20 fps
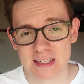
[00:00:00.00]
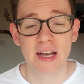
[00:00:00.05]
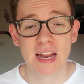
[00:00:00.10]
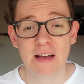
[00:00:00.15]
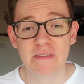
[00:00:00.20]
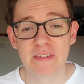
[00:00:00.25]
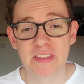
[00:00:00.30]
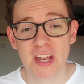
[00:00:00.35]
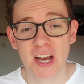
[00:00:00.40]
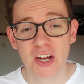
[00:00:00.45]
And
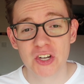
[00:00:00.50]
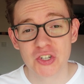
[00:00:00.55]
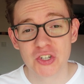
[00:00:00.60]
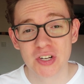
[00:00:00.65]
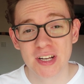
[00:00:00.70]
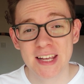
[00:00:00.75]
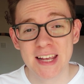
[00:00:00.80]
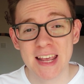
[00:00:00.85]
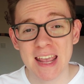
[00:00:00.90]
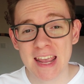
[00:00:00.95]
having the National
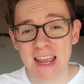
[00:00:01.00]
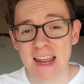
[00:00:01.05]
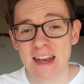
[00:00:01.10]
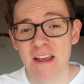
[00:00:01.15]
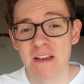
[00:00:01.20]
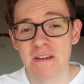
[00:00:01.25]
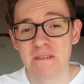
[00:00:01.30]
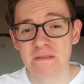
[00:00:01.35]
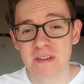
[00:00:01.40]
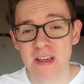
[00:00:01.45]
League
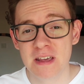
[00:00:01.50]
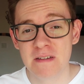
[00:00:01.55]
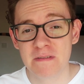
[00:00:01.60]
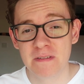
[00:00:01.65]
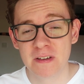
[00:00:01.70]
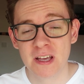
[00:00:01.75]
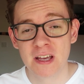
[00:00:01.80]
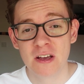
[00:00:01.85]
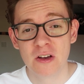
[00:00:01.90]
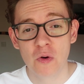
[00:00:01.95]
in
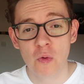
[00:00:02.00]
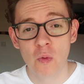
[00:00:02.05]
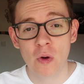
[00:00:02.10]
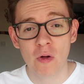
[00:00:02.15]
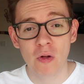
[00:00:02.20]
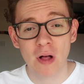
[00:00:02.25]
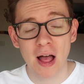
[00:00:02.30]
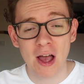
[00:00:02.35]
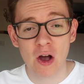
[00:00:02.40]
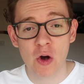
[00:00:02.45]
FIFA
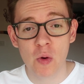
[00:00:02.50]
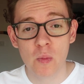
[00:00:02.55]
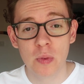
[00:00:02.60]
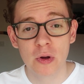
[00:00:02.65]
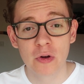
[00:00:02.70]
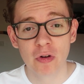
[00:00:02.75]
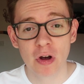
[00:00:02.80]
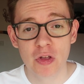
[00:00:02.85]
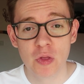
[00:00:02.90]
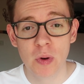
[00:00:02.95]
will help
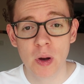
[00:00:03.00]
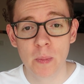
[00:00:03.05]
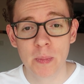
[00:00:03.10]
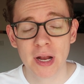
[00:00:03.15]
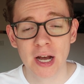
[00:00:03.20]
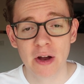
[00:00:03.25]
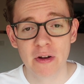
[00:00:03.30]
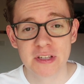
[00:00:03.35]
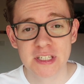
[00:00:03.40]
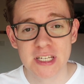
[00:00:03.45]
grow the
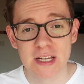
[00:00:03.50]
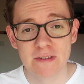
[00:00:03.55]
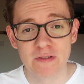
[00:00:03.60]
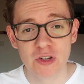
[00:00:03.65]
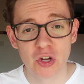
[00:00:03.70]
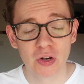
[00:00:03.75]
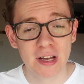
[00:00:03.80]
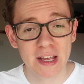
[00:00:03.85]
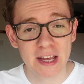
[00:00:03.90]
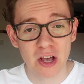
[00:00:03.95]
popularity of
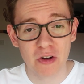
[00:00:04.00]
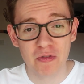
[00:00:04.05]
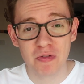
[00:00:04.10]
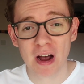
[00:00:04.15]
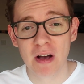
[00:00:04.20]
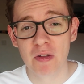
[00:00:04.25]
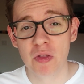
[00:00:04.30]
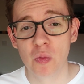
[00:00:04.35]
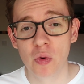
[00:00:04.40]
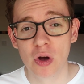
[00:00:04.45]
non-league
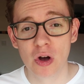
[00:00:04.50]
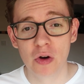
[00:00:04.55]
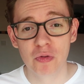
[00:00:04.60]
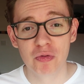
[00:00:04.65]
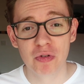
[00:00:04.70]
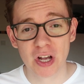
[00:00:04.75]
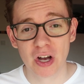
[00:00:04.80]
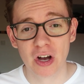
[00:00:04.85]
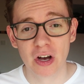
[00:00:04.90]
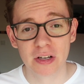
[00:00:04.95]
around the world
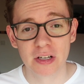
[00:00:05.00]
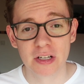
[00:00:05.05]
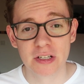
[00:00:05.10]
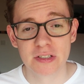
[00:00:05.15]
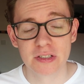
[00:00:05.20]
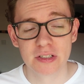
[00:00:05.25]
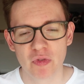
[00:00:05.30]
regardless.